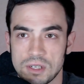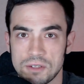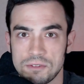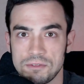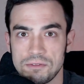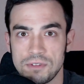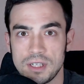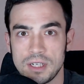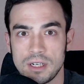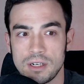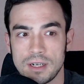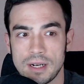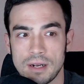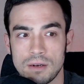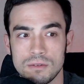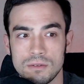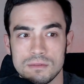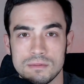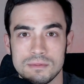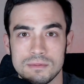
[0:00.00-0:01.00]
i'll figure it
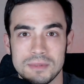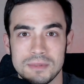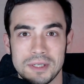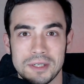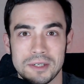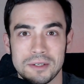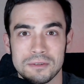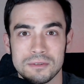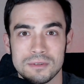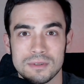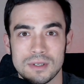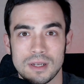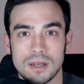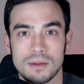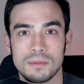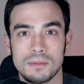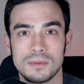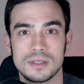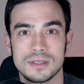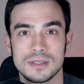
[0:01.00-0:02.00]
out you know
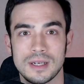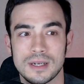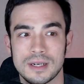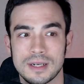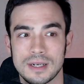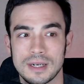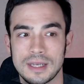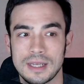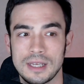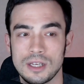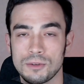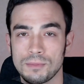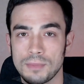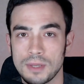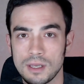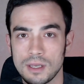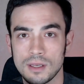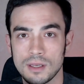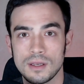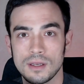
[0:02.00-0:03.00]
uh, it's not going to kill
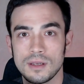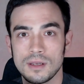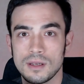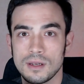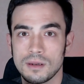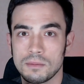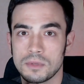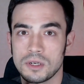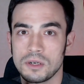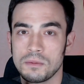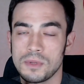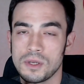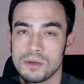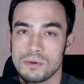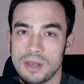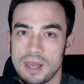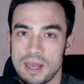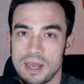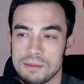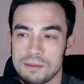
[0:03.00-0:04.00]
me i'm going to be
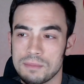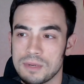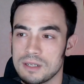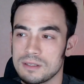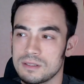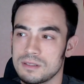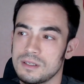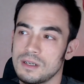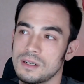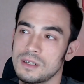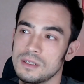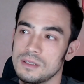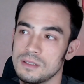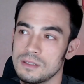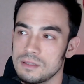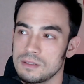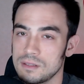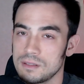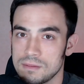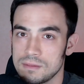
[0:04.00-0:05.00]
okay i'm not stuck
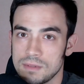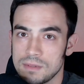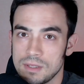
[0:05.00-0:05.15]
in